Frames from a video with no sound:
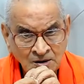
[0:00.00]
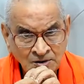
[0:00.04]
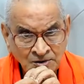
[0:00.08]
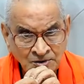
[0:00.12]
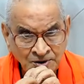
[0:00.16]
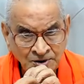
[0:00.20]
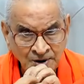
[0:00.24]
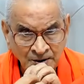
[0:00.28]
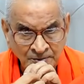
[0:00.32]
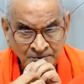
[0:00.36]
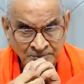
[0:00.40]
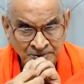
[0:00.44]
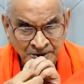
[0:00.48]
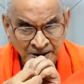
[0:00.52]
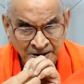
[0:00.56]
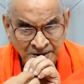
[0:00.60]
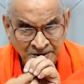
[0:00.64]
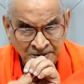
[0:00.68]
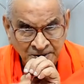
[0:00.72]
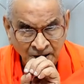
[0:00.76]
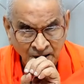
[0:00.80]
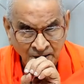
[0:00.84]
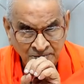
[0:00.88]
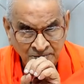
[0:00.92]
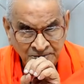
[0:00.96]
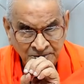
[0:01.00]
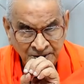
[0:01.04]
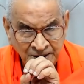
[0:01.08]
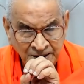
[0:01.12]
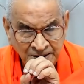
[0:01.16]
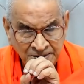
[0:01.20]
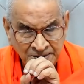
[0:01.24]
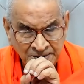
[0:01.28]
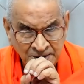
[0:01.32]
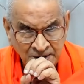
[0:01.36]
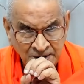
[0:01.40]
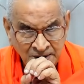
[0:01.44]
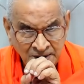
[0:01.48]
Subject,
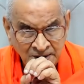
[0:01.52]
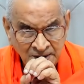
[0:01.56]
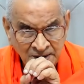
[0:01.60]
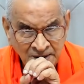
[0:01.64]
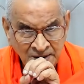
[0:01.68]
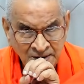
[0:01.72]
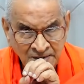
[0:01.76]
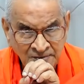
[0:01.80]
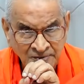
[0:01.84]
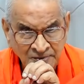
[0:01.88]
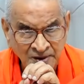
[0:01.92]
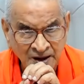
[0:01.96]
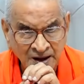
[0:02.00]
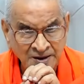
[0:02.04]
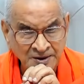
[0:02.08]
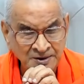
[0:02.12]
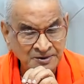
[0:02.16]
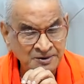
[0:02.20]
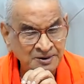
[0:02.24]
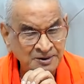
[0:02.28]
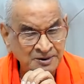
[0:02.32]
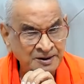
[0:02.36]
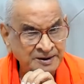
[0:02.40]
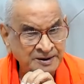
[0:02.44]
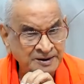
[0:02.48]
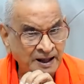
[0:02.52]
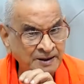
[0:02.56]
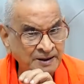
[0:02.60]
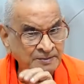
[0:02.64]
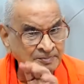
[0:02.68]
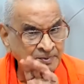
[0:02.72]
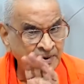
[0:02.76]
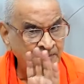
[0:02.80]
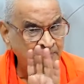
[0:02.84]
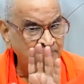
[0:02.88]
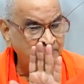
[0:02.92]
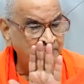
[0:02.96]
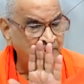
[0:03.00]
object, that is the type
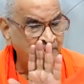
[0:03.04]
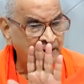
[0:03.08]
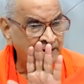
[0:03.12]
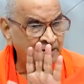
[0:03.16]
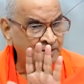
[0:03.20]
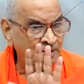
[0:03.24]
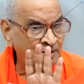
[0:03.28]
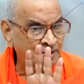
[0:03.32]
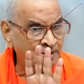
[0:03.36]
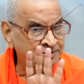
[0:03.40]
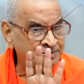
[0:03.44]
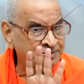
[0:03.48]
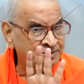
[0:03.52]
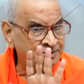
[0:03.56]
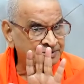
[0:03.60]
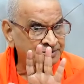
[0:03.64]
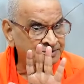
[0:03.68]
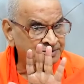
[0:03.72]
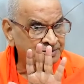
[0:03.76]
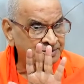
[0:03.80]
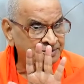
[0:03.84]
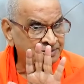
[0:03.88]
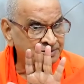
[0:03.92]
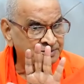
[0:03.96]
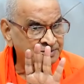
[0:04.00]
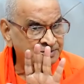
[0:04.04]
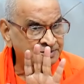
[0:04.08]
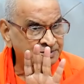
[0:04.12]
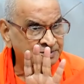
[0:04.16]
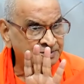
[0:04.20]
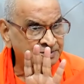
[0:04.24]
of my consciousness.